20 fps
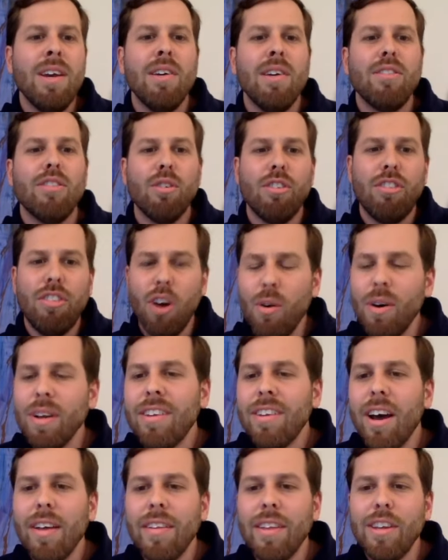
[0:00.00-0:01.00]
So show and
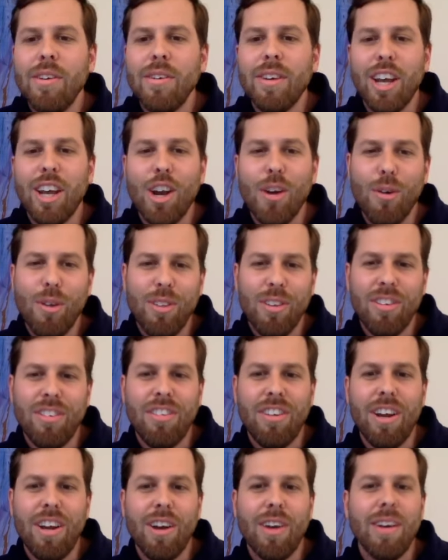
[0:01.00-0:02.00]
tell that you care with a
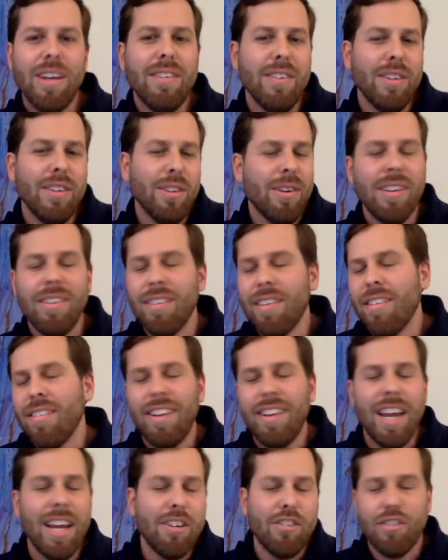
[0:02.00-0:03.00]
share, even though it's the
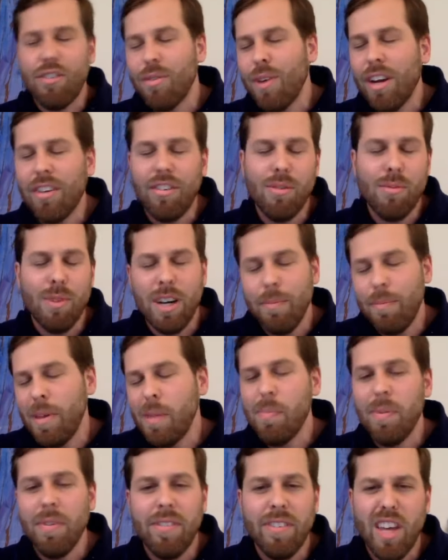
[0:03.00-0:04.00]
stage direction one and
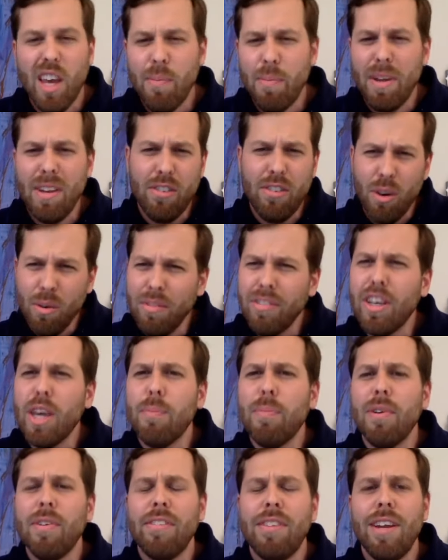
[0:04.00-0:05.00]
people skip it. Don't
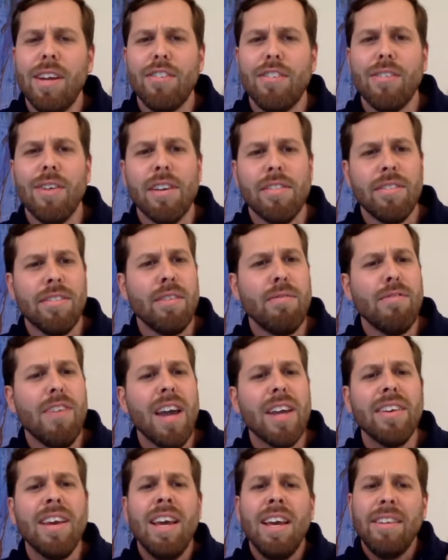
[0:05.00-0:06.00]
skip your stage directions. In
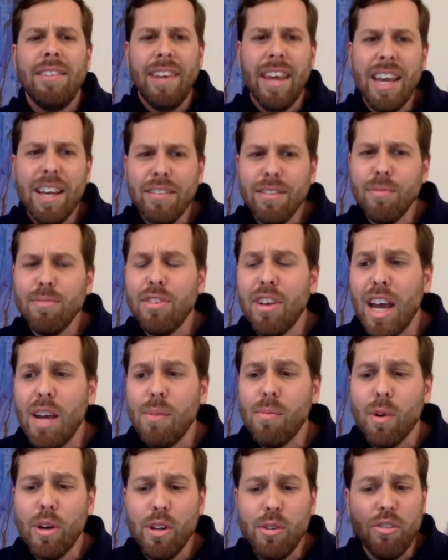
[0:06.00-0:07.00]
fact, take some
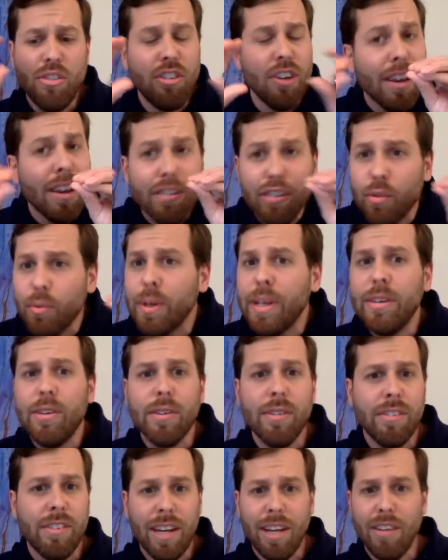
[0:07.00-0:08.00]
time where you just read
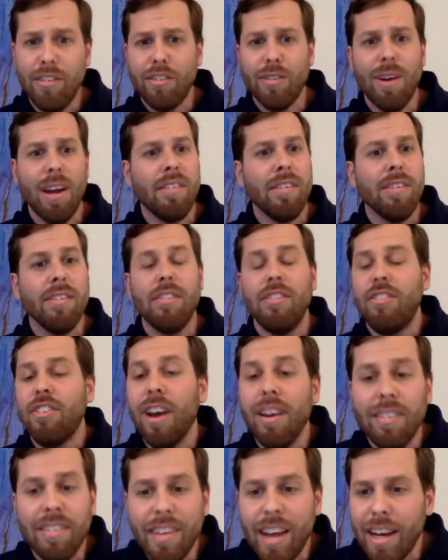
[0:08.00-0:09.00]
your stage directions,
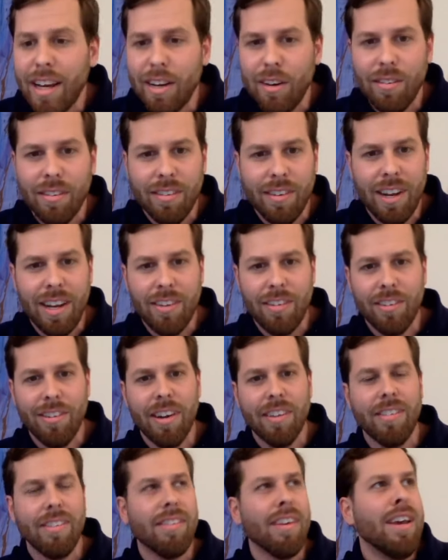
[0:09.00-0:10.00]
just edit your stage
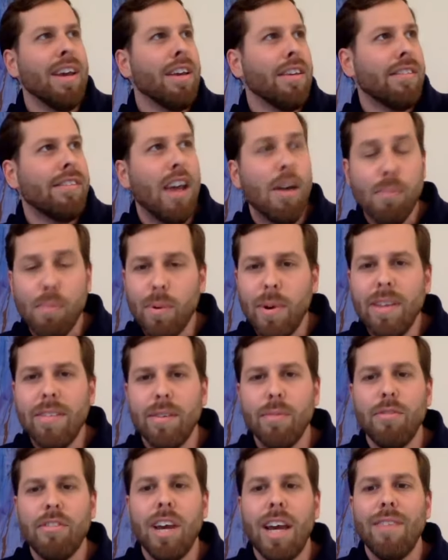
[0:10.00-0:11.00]
directions. Separate
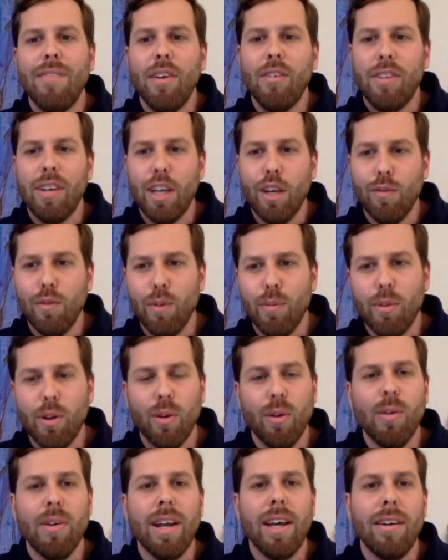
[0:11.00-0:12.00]
some time out to give them
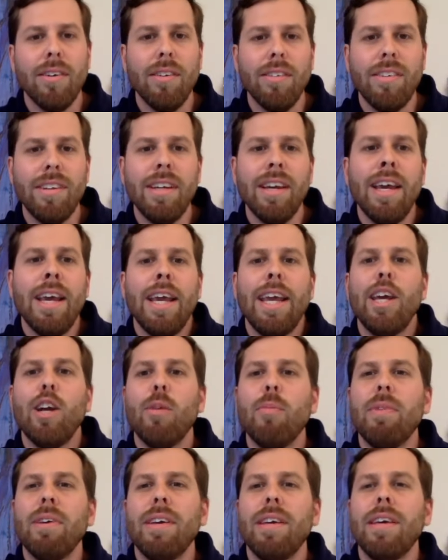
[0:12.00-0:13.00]
their own energy.
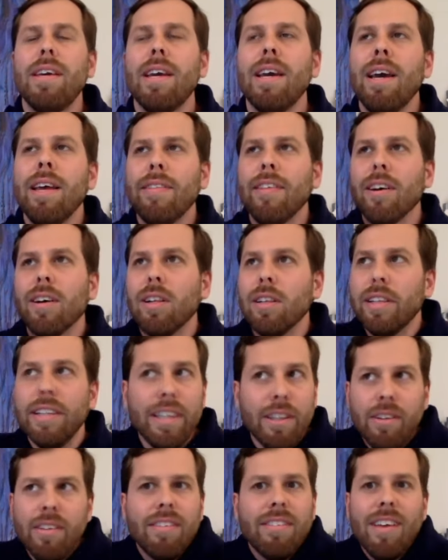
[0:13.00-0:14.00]
It'll be the
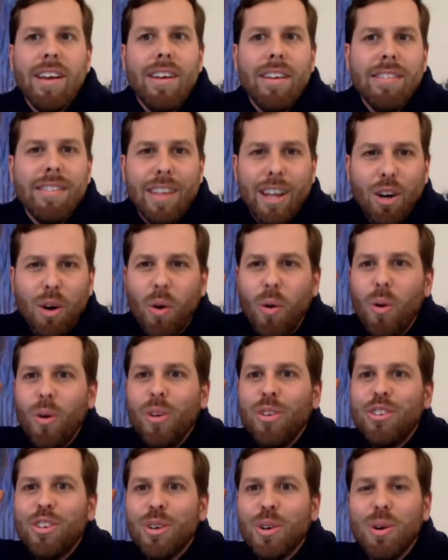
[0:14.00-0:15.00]
glial cells that
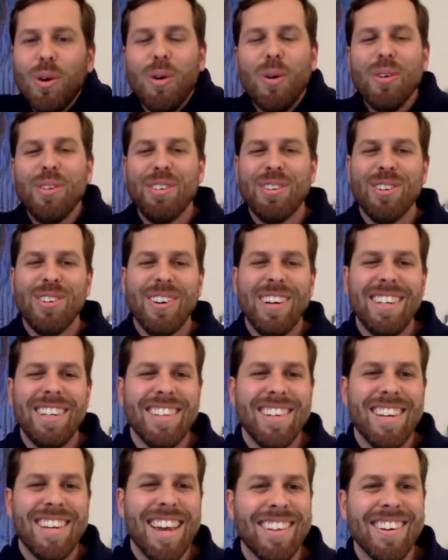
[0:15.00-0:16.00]
hold your whole story
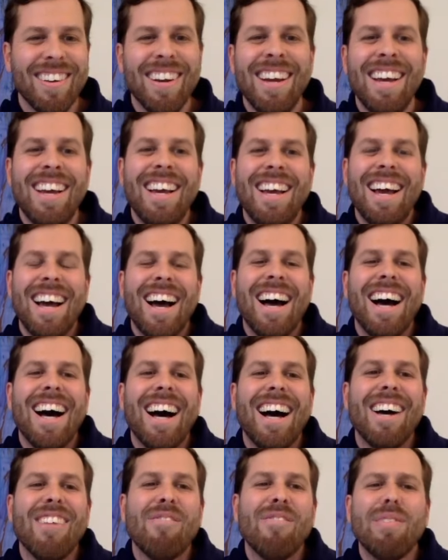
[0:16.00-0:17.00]
together.
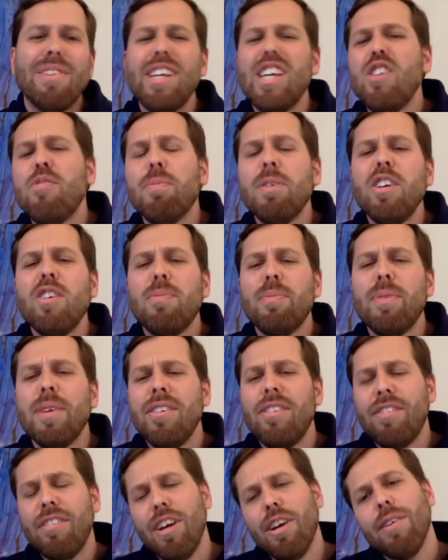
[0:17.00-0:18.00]
Please
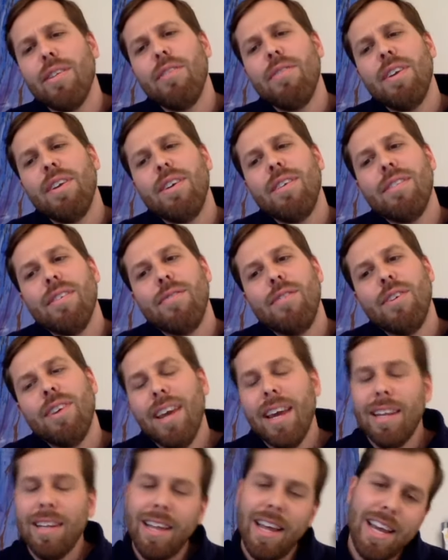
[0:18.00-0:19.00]
share the videos if you
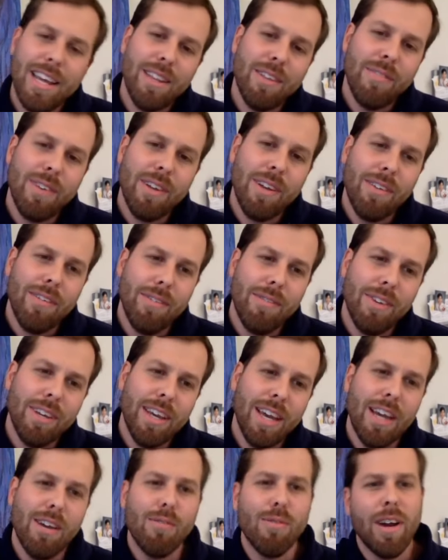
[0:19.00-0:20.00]
can, like the videos if you
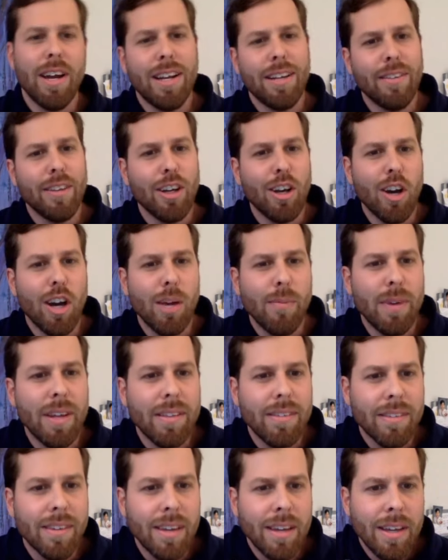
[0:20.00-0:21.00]
can, write in the
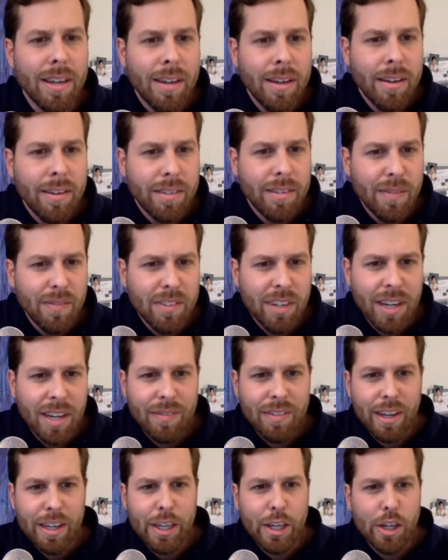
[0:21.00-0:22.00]
comments.
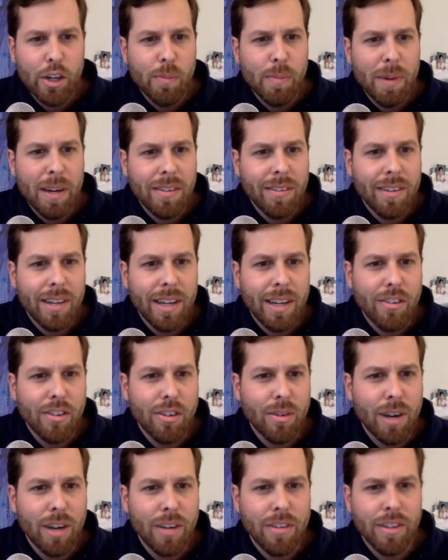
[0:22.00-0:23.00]
Sometimes I hear my stage
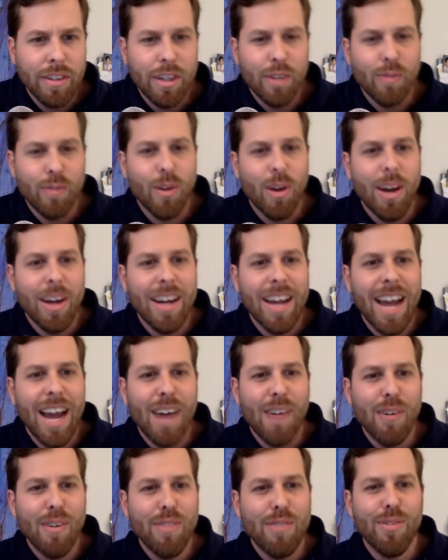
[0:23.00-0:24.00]
direction in Ron
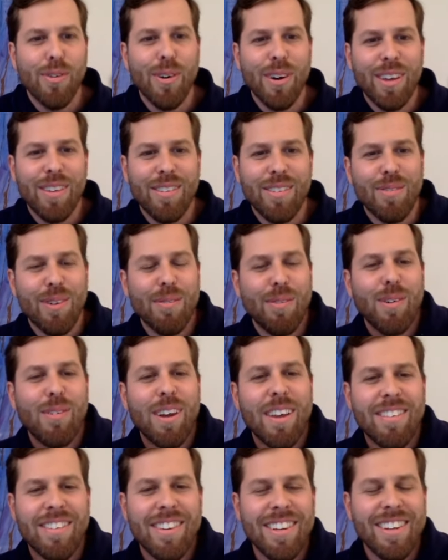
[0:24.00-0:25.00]
Howard's voice from
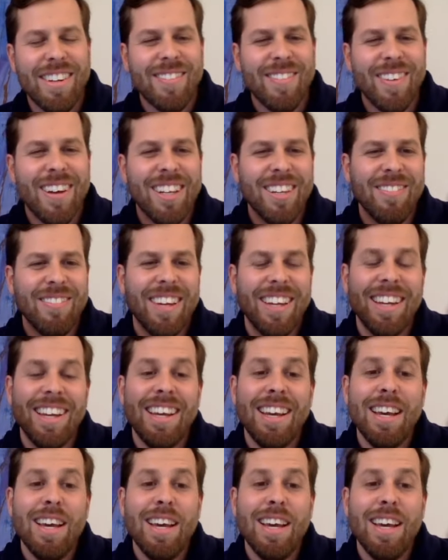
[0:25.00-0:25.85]
Arrested Development.